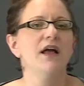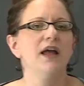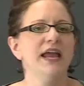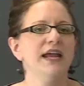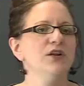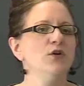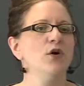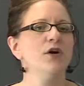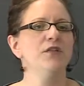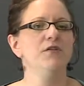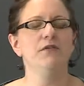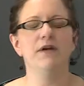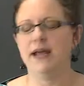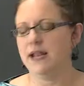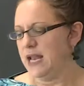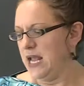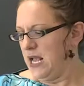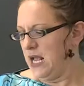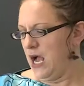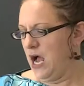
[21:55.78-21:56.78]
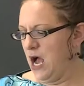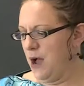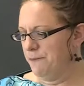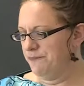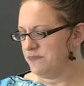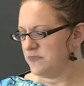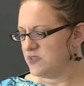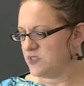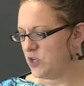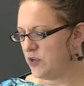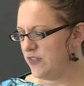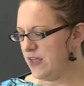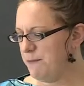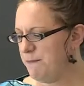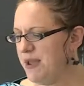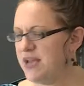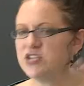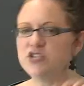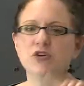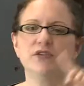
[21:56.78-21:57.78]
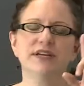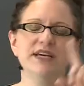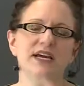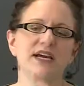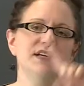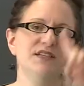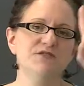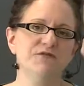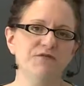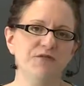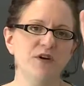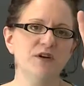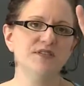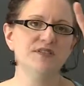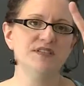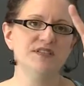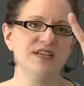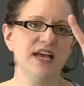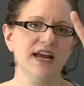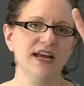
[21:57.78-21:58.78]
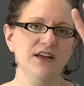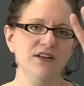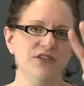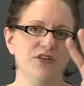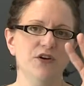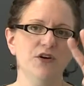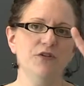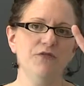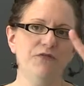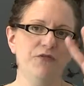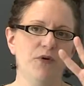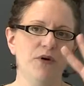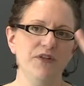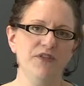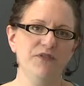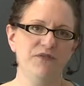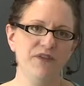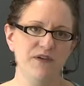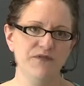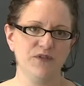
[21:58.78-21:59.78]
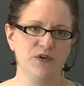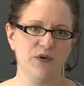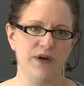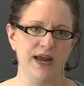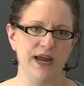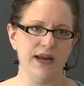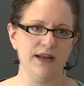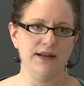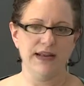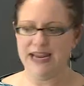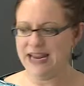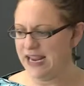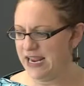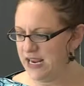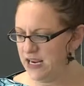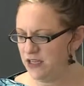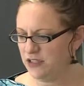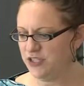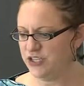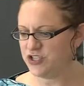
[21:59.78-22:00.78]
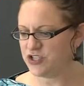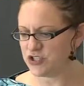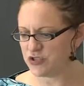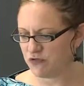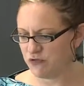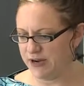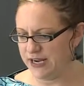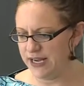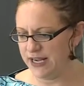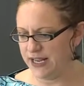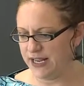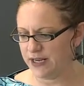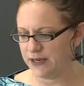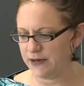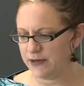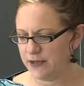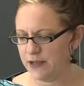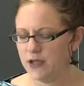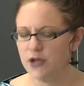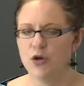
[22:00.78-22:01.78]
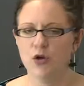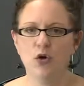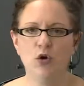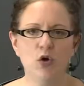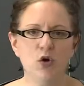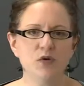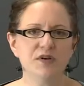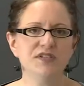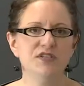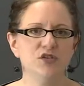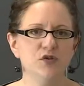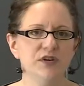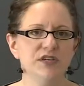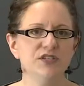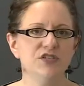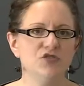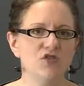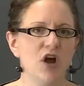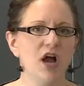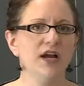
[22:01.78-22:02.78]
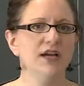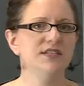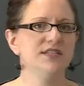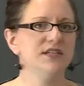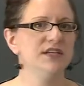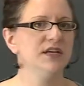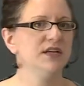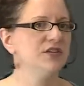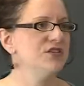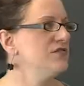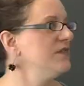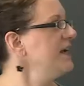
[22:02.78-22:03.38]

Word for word: Ignore the red. Um, so they measured kids first, second, third, fourth, fifth grade, English reading. Who is doing strongest in English